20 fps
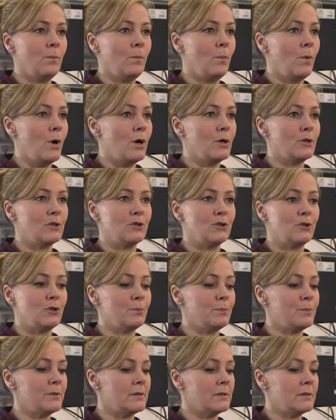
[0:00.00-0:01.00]

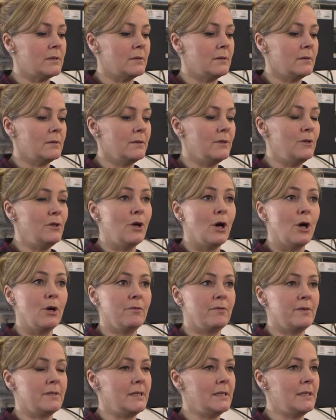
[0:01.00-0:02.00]
workshops,
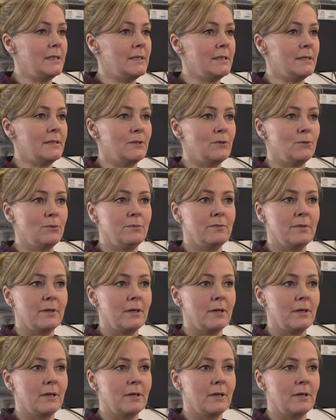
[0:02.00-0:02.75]
no facilities at all for